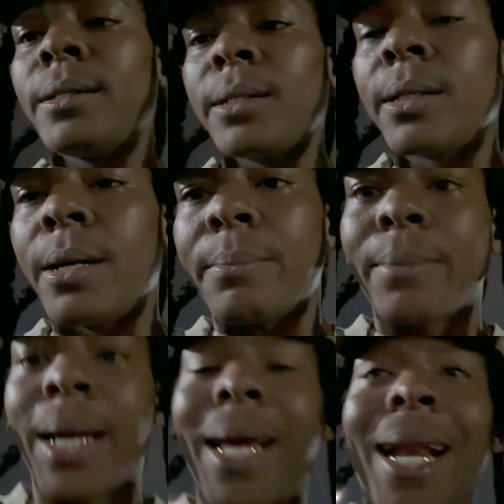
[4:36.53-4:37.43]
Yeah,
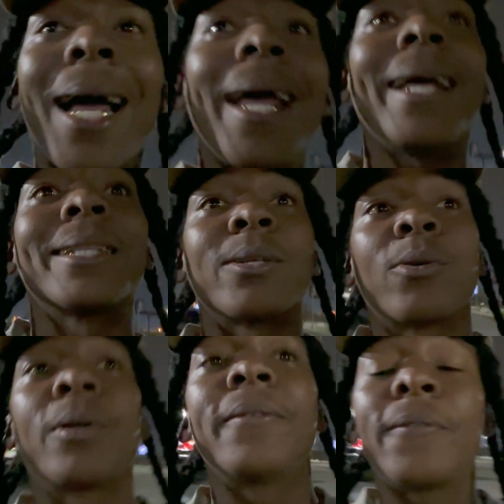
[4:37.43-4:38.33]
man, I had to
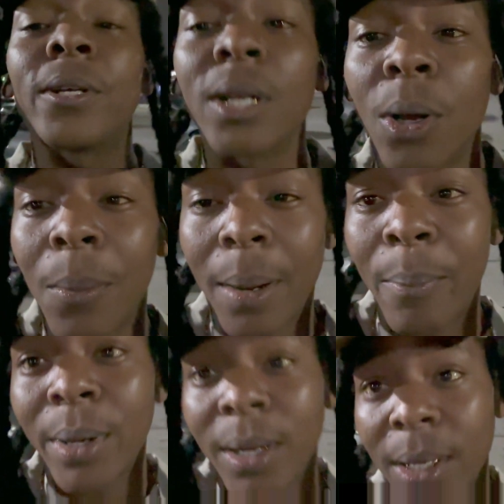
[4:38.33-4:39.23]
refill on my
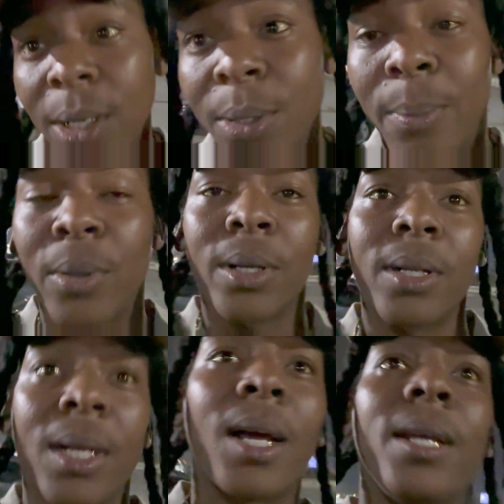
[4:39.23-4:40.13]
Bel Air,
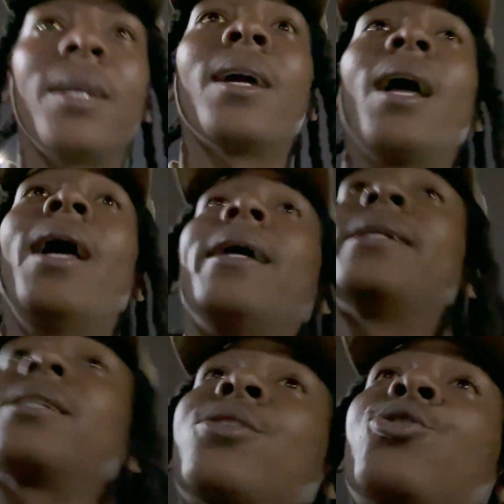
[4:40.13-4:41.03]
bro. Like, it's